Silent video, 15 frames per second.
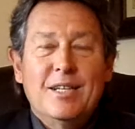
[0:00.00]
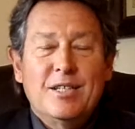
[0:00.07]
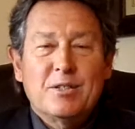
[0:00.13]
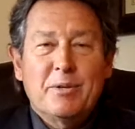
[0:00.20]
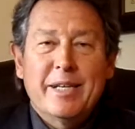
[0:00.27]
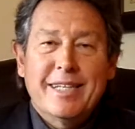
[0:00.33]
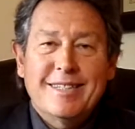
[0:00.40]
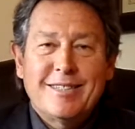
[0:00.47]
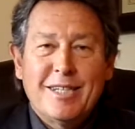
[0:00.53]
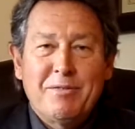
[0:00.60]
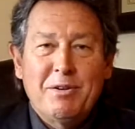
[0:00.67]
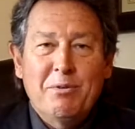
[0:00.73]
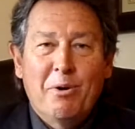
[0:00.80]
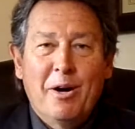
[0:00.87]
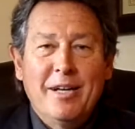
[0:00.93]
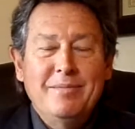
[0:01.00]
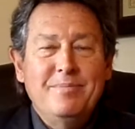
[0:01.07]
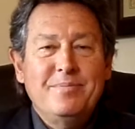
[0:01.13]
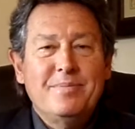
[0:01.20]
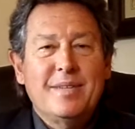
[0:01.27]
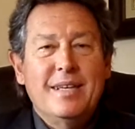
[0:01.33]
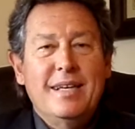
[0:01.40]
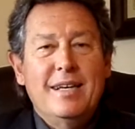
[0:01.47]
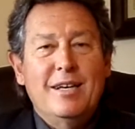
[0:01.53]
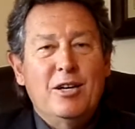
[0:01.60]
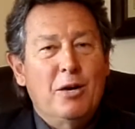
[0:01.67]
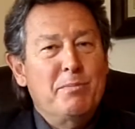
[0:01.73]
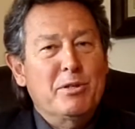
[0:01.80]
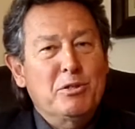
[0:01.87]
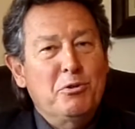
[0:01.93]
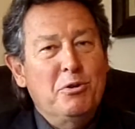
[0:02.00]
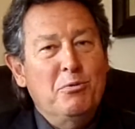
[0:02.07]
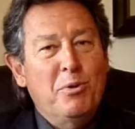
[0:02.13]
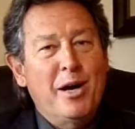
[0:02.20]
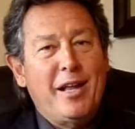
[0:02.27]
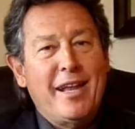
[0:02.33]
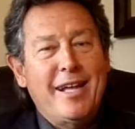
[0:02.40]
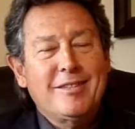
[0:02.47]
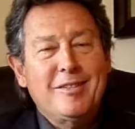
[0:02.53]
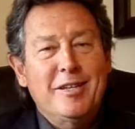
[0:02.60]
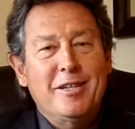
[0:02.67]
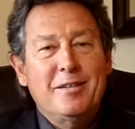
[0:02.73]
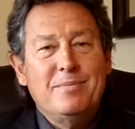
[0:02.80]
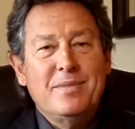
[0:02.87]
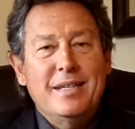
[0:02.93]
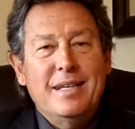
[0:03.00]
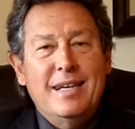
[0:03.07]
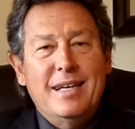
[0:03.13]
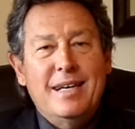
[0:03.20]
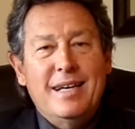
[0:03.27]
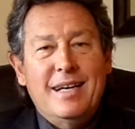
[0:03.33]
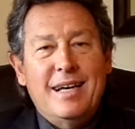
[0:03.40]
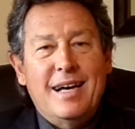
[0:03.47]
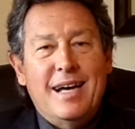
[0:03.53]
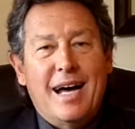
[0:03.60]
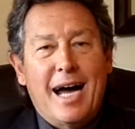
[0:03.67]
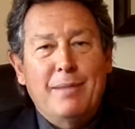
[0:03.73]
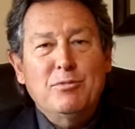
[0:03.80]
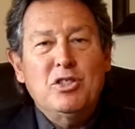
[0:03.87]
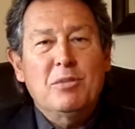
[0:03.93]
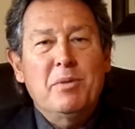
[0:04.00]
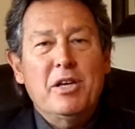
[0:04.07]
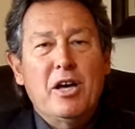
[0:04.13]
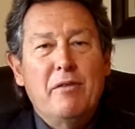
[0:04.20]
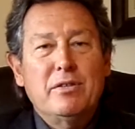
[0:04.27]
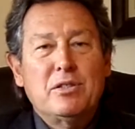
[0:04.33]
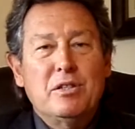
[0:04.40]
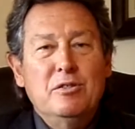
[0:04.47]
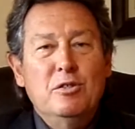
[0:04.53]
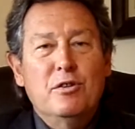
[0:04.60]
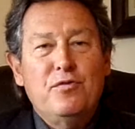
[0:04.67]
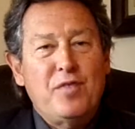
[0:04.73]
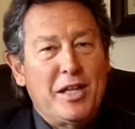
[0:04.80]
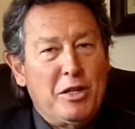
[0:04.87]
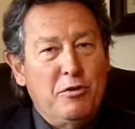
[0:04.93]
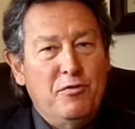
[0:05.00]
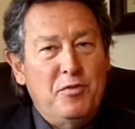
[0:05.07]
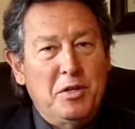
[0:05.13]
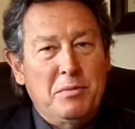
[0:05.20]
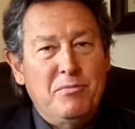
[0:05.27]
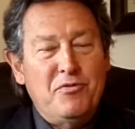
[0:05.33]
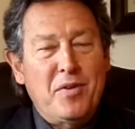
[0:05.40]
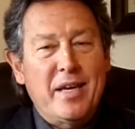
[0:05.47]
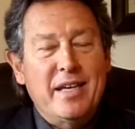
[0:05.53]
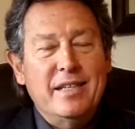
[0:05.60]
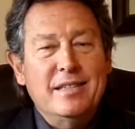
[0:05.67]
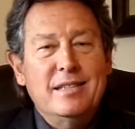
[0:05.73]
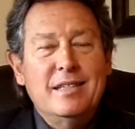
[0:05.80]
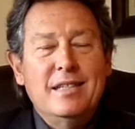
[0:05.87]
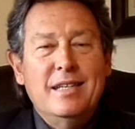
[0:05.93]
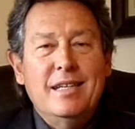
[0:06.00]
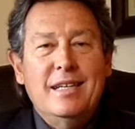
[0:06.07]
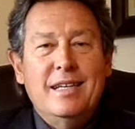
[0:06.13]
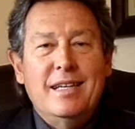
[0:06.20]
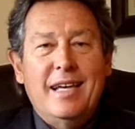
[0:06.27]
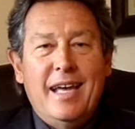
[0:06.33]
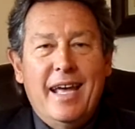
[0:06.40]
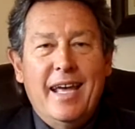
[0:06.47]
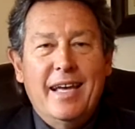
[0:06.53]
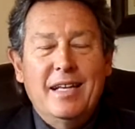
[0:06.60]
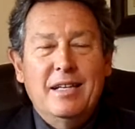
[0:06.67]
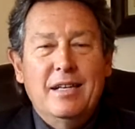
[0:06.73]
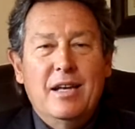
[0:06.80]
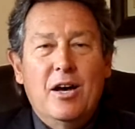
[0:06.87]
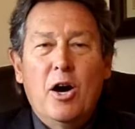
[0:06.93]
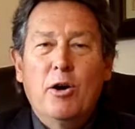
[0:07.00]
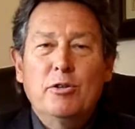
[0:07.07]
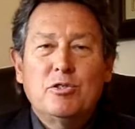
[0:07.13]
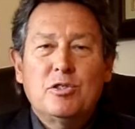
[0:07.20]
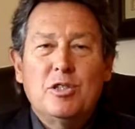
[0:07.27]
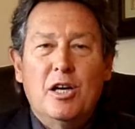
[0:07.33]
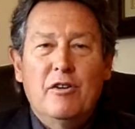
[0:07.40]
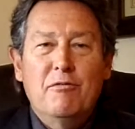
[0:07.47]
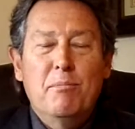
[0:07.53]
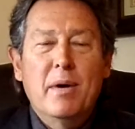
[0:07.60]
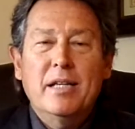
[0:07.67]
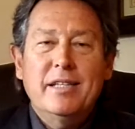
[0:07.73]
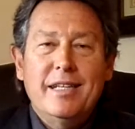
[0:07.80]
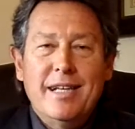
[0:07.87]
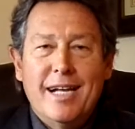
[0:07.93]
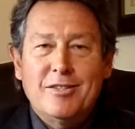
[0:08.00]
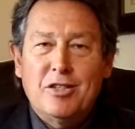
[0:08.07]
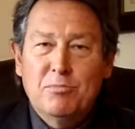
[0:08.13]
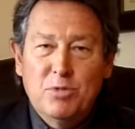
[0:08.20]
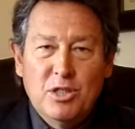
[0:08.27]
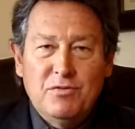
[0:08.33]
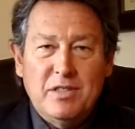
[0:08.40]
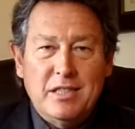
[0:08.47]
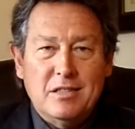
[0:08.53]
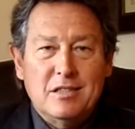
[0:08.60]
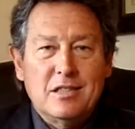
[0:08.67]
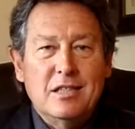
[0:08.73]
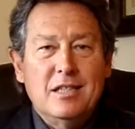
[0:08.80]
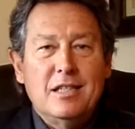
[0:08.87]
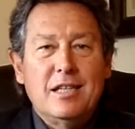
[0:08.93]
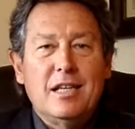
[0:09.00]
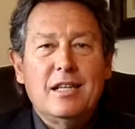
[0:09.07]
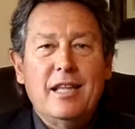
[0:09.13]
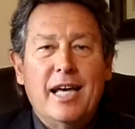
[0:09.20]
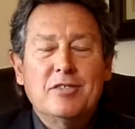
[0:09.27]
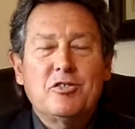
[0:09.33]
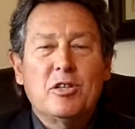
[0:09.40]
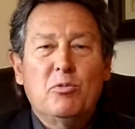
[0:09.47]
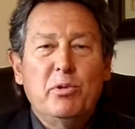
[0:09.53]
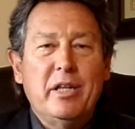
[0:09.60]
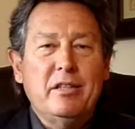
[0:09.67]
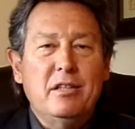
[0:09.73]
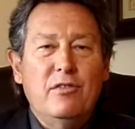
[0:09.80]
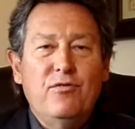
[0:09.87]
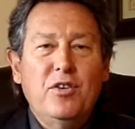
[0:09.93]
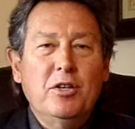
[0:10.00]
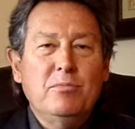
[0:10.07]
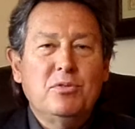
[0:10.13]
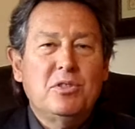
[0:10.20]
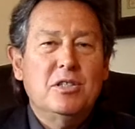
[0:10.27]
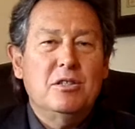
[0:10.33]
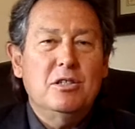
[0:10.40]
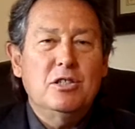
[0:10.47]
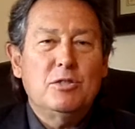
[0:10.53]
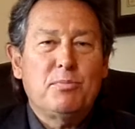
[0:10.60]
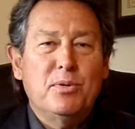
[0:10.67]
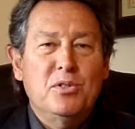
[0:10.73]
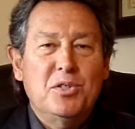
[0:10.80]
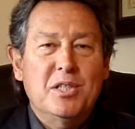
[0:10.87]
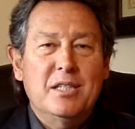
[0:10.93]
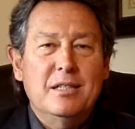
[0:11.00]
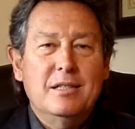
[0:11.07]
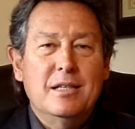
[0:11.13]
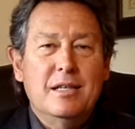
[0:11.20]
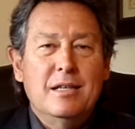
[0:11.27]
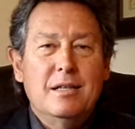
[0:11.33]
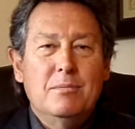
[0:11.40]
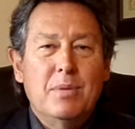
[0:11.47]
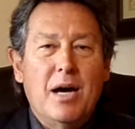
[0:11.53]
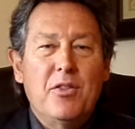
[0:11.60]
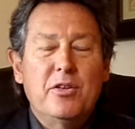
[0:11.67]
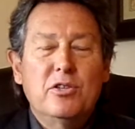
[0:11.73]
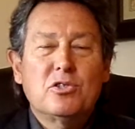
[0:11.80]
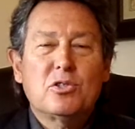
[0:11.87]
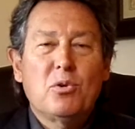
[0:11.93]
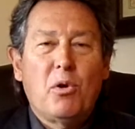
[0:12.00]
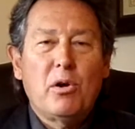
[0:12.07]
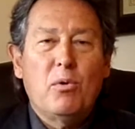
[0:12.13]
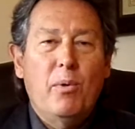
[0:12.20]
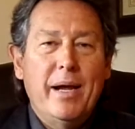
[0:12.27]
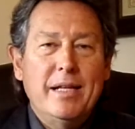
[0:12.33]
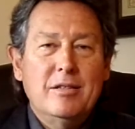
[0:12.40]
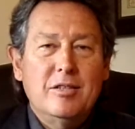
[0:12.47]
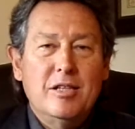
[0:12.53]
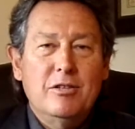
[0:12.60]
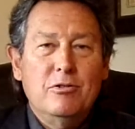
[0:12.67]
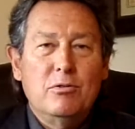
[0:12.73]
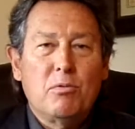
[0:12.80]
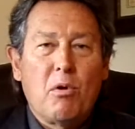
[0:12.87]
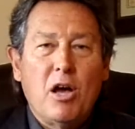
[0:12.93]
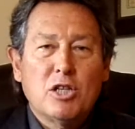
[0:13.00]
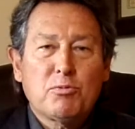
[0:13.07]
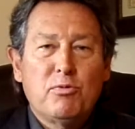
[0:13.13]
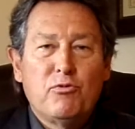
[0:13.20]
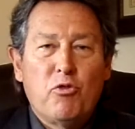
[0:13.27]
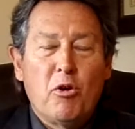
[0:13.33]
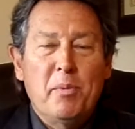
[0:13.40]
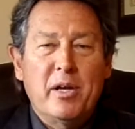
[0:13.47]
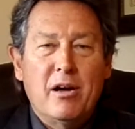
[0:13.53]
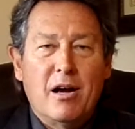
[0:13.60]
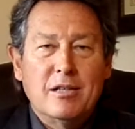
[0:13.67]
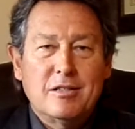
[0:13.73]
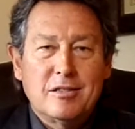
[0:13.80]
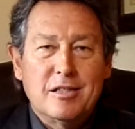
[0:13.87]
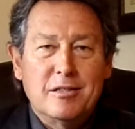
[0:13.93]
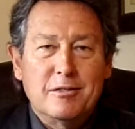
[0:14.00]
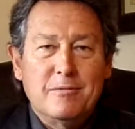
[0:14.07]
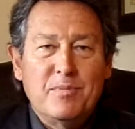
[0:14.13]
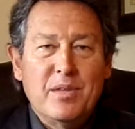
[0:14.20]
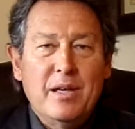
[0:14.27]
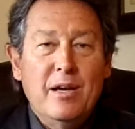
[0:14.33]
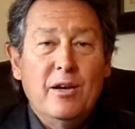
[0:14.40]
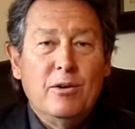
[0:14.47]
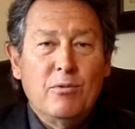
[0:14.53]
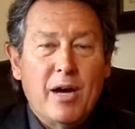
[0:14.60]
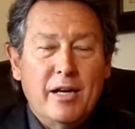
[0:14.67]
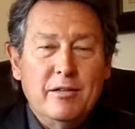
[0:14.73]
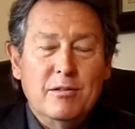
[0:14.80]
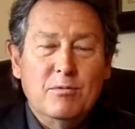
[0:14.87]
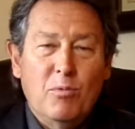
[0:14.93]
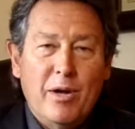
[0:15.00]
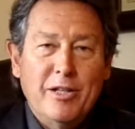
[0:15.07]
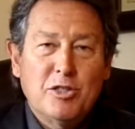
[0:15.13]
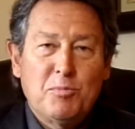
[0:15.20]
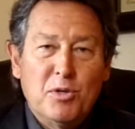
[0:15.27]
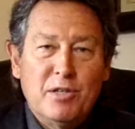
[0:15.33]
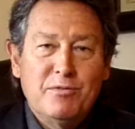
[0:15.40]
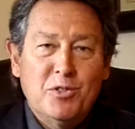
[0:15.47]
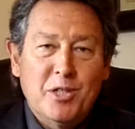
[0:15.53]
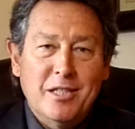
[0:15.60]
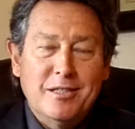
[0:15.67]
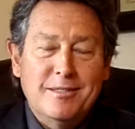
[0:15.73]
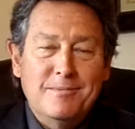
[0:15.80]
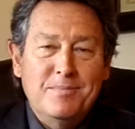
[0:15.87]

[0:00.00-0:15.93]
Greetings, everyone. Hope you're doing well out there. I'm Jimmy Overton, your fellow film fan and host of Monday at the Movies, a classic weekly film series presented by the historic Wayne Theater Ross Performing Arts Center right here in Waynesboro, Virginia.